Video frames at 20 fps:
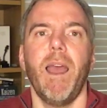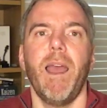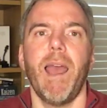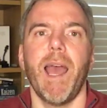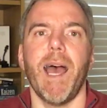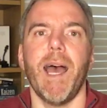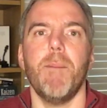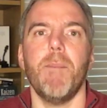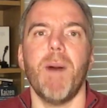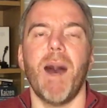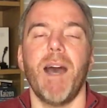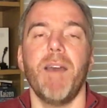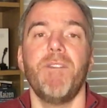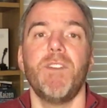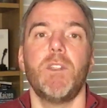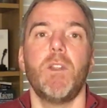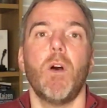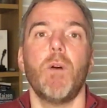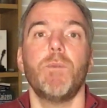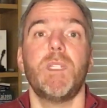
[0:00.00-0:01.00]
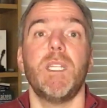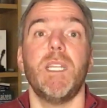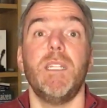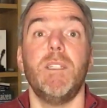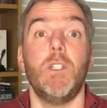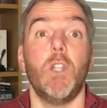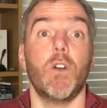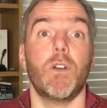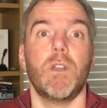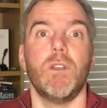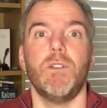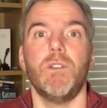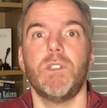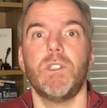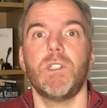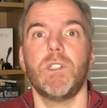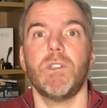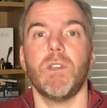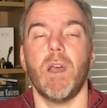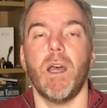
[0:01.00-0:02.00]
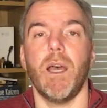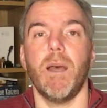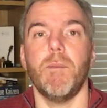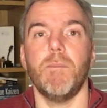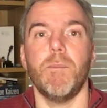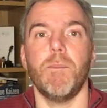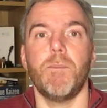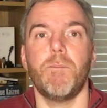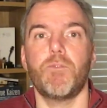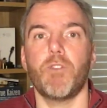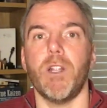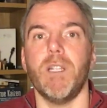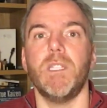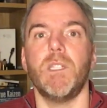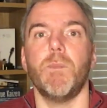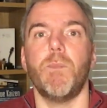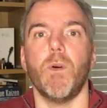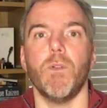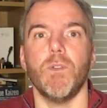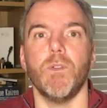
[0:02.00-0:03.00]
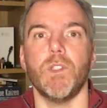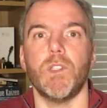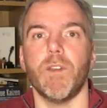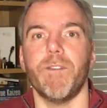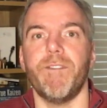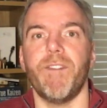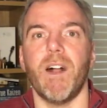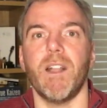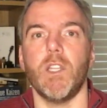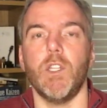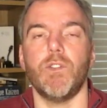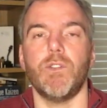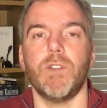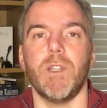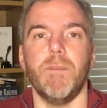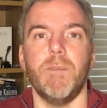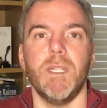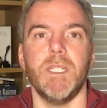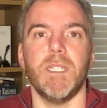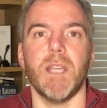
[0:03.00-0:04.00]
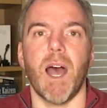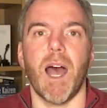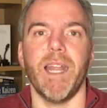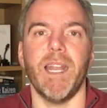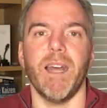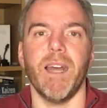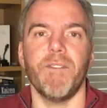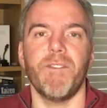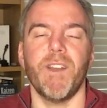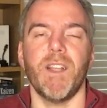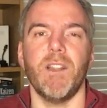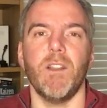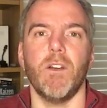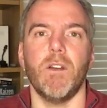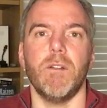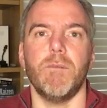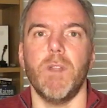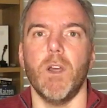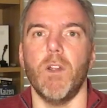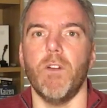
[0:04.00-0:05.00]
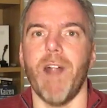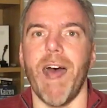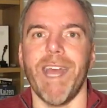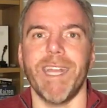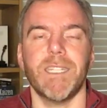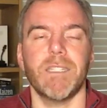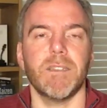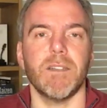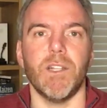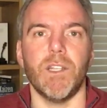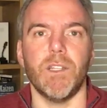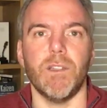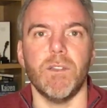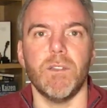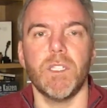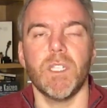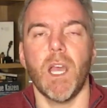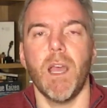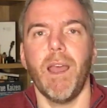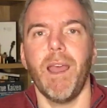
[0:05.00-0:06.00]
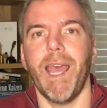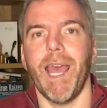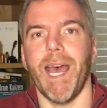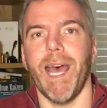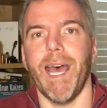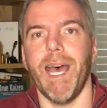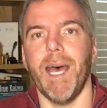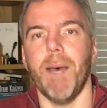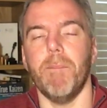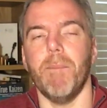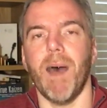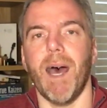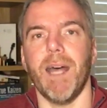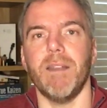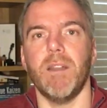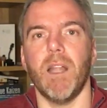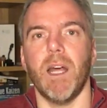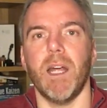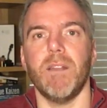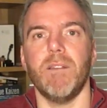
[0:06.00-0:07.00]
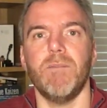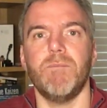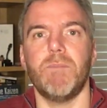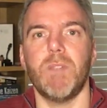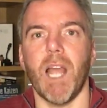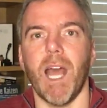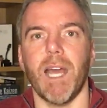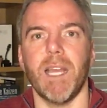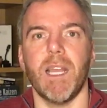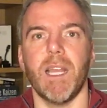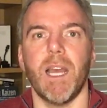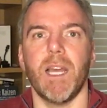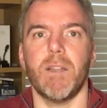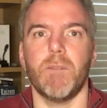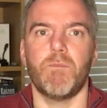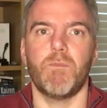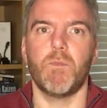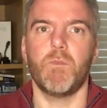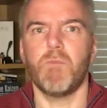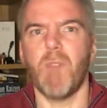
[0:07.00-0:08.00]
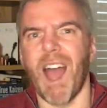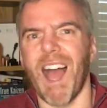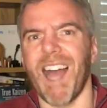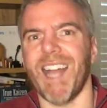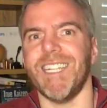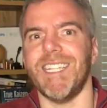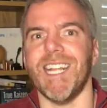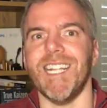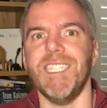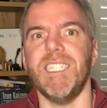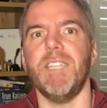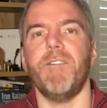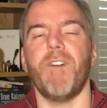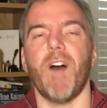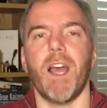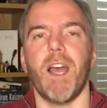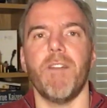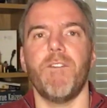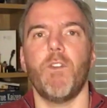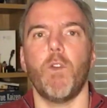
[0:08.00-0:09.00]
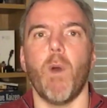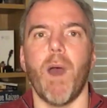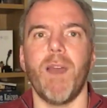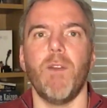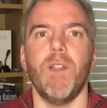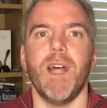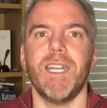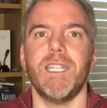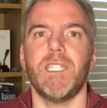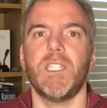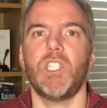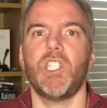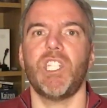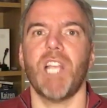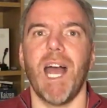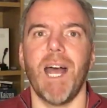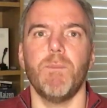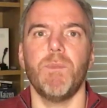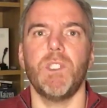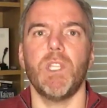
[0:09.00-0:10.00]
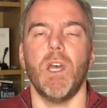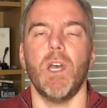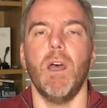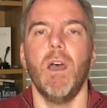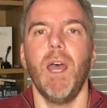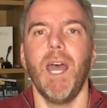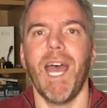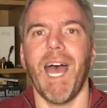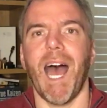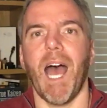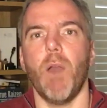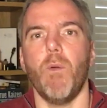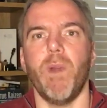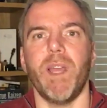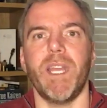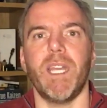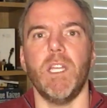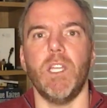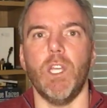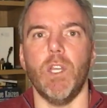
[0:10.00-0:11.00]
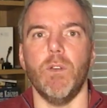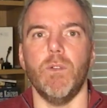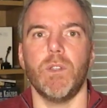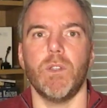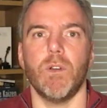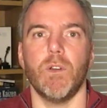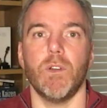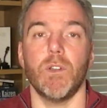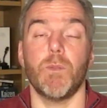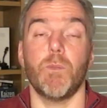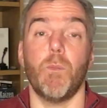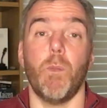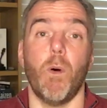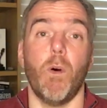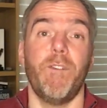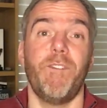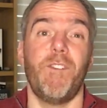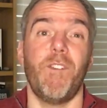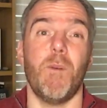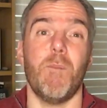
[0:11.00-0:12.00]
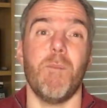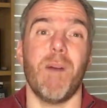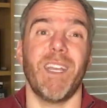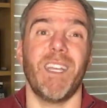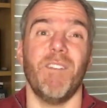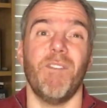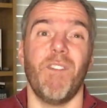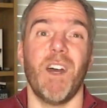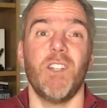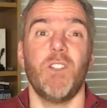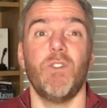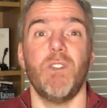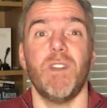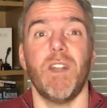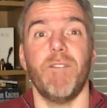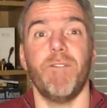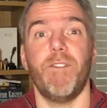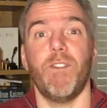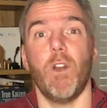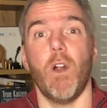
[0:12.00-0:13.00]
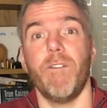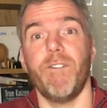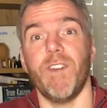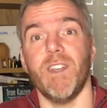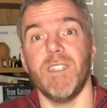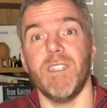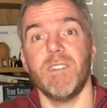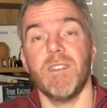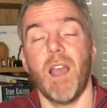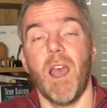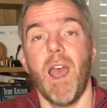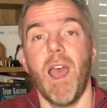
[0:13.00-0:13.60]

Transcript: I've adopted Duggans Principles of value stream design. I think they're excellent, and I identify throughout this chapter how we can use those both for manufacturing and for office.